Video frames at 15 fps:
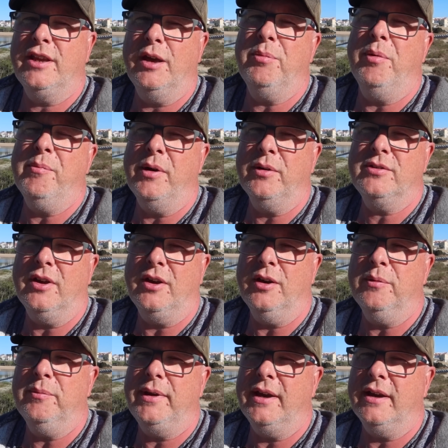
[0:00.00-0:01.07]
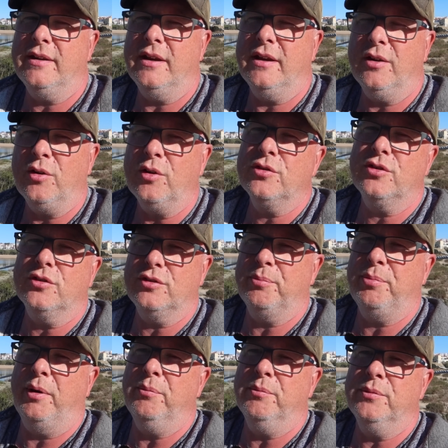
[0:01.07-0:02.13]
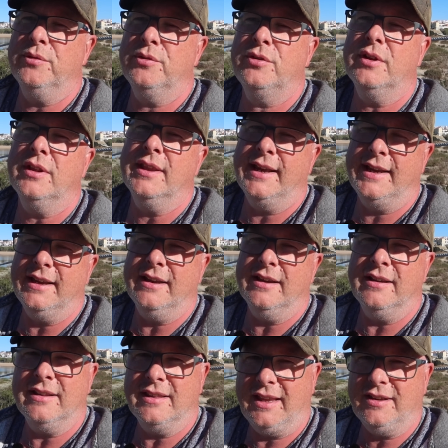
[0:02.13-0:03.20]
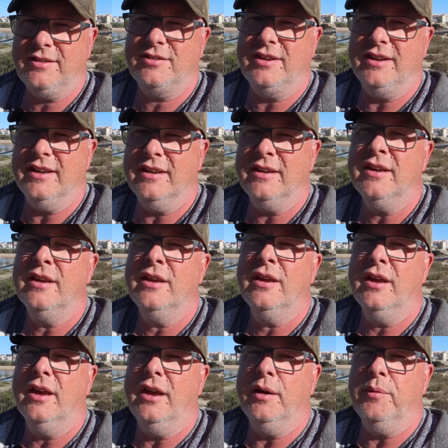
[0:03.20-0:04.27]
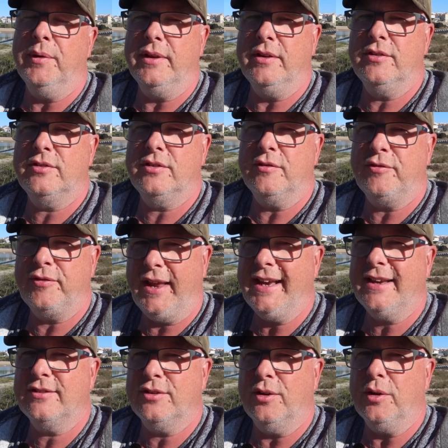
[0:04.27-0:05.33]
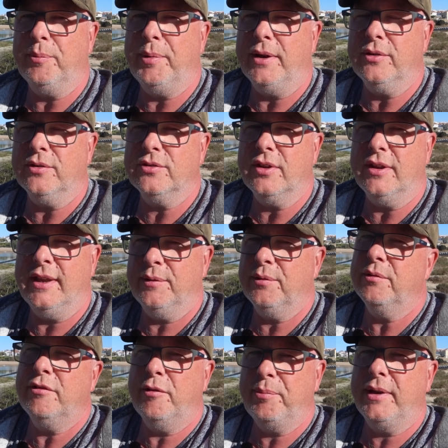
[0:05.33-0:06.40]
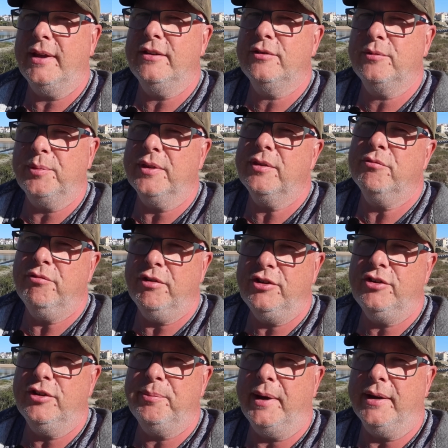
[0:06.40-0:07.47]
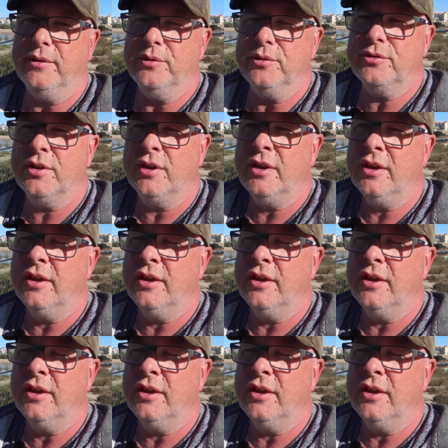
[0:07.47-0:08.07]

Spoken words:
the urban motorhome, he had all sorts of problems later last year with his flex solar panels, and they were replaced with rigid panels.